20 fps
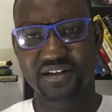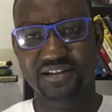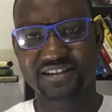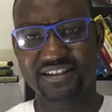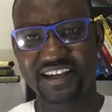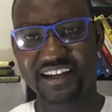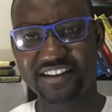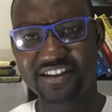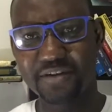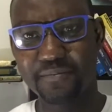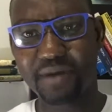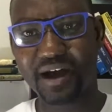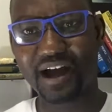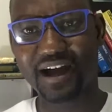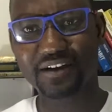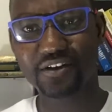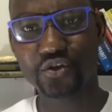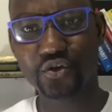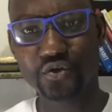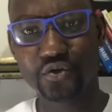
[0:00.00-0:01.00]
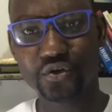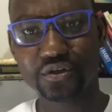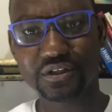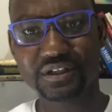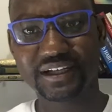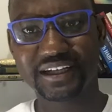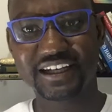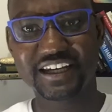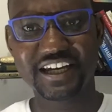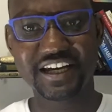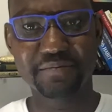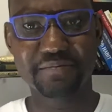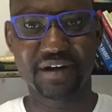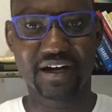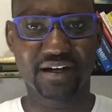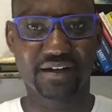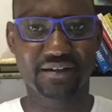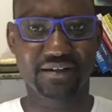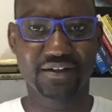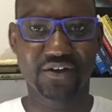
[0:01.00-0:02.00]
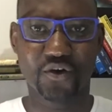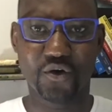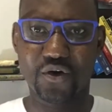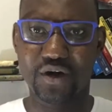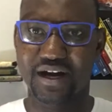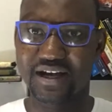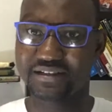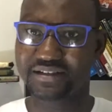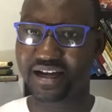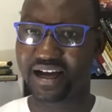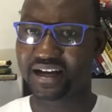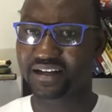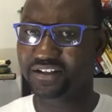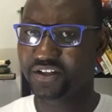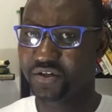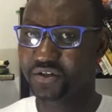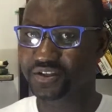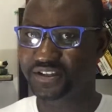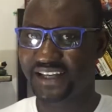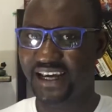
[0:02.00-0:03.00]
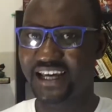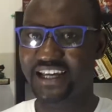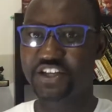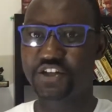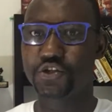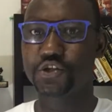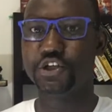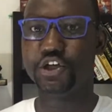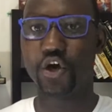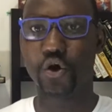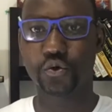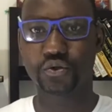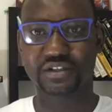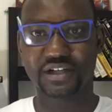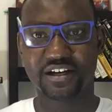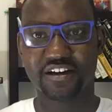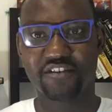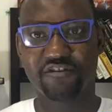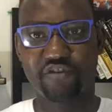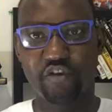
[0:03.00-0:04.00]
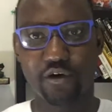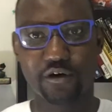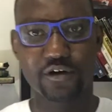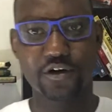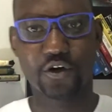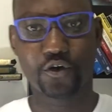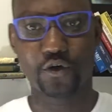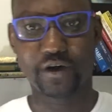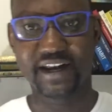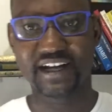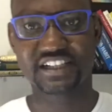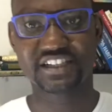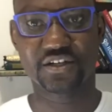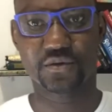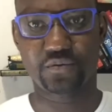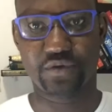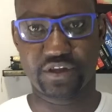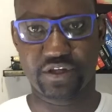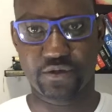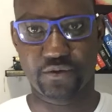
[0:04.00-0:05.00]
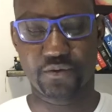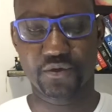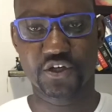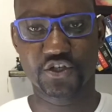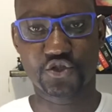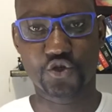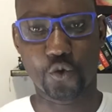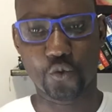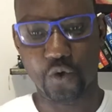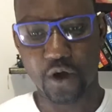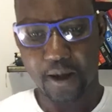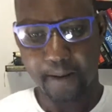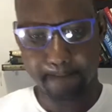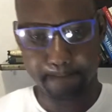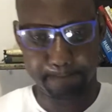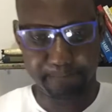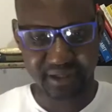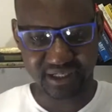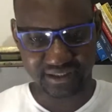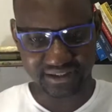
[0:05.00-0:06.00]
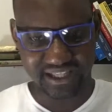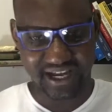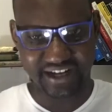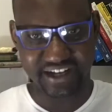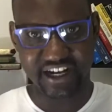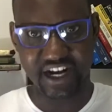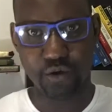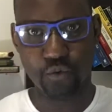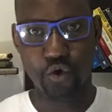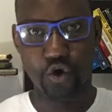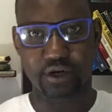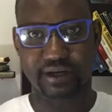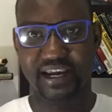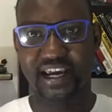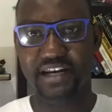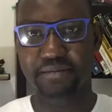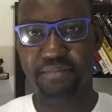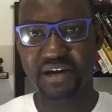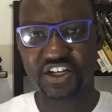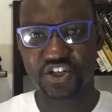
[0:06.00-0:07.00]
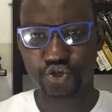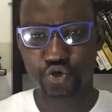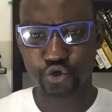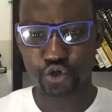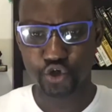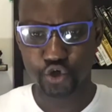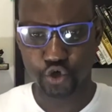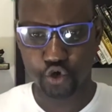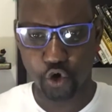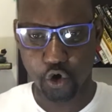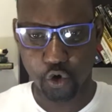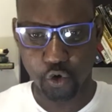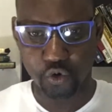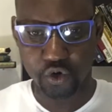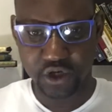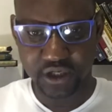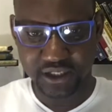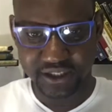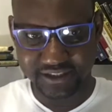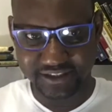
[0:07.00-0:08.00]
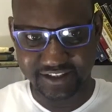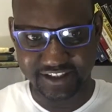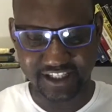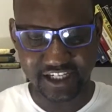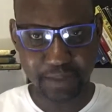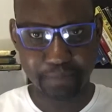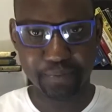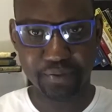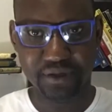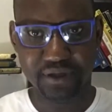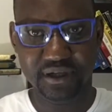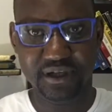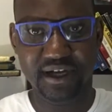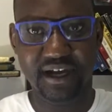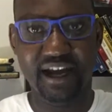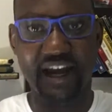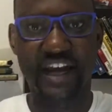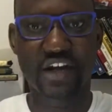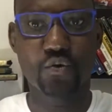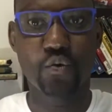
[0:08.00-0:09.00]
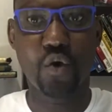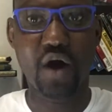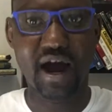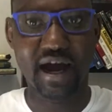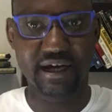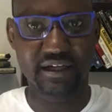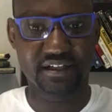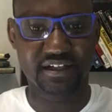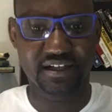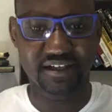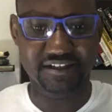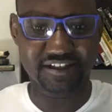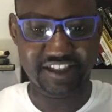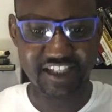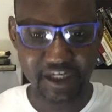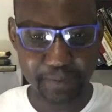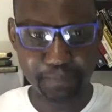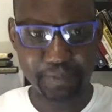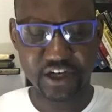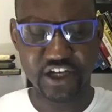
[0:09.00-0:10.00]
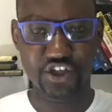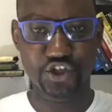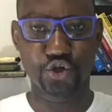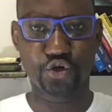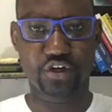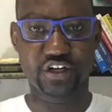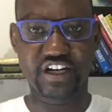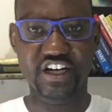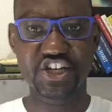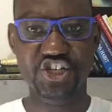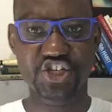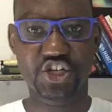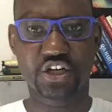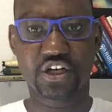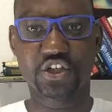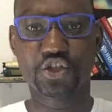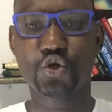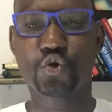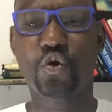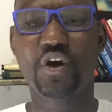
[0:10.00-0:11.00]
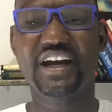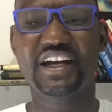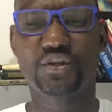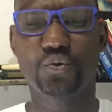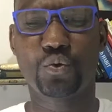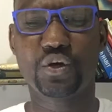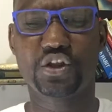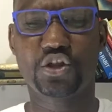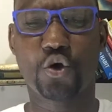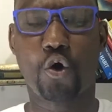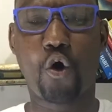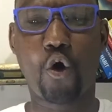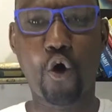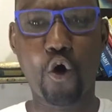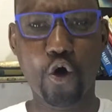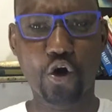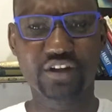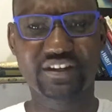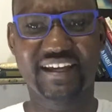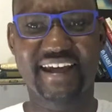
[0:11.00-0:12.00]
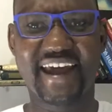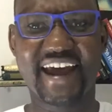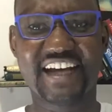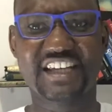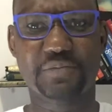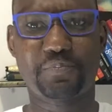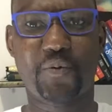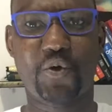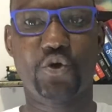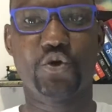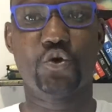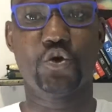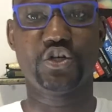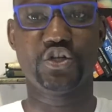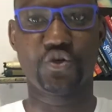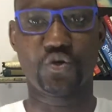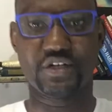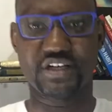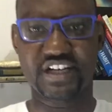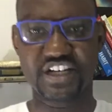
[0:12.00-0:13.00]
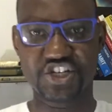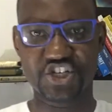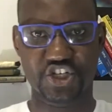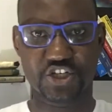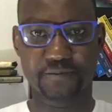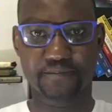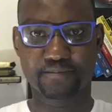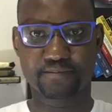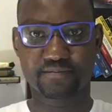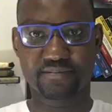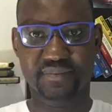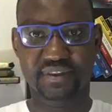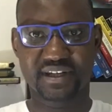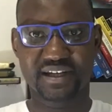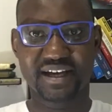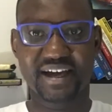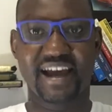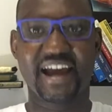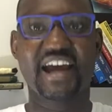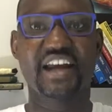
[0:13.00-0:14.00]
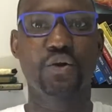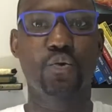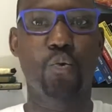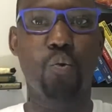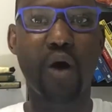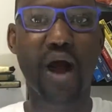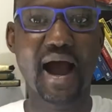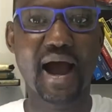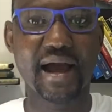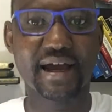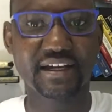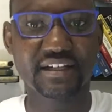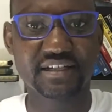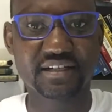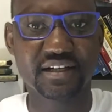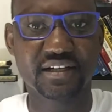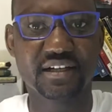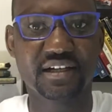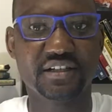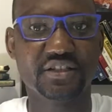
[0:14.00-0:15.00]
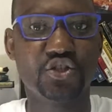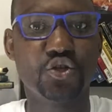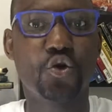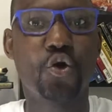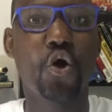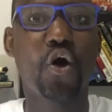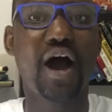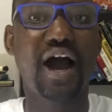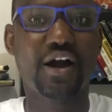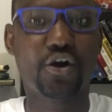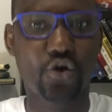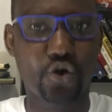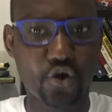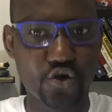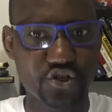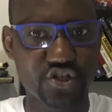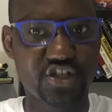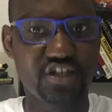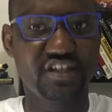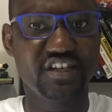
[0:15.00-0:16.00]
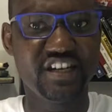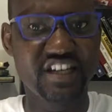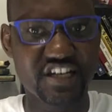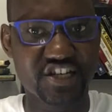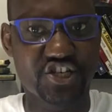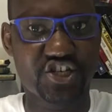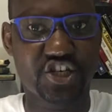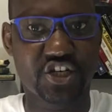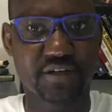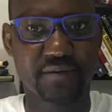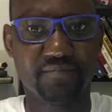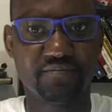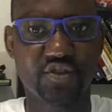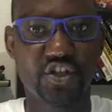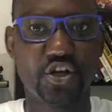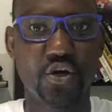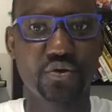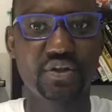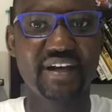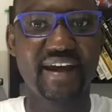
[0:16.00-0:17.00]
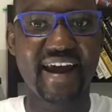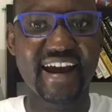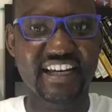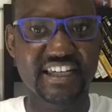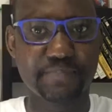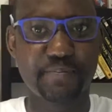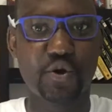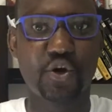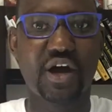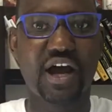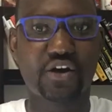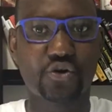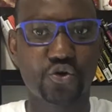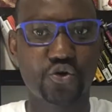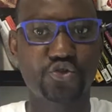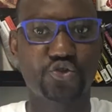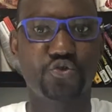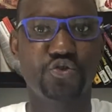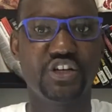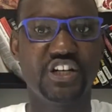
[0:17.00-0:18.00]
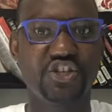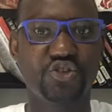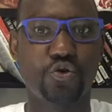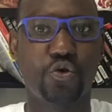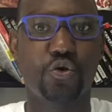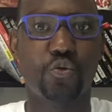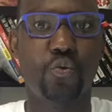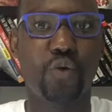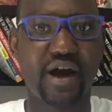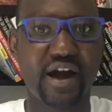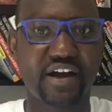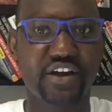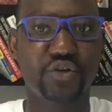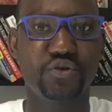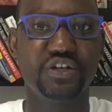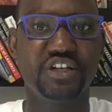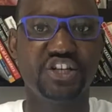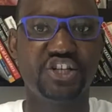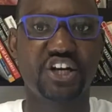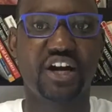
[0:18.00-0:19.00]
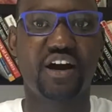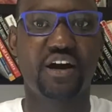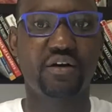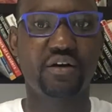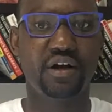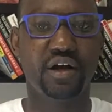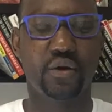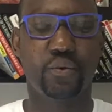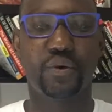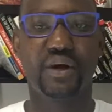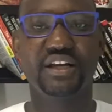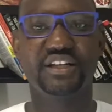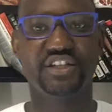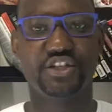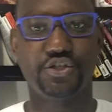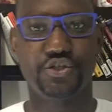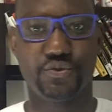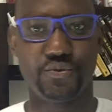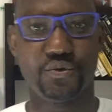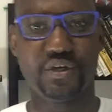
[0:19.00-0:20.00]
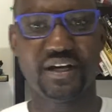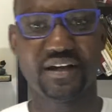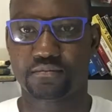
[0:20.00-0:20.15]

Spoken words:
Send them a little email or a little thank you note for connecting with you. So build that network and make sure you go deep and wide. Deep in your niche, you connect with all the expert on your niche, and wide, you go across niche, the expert across your niche or where your niche are related to.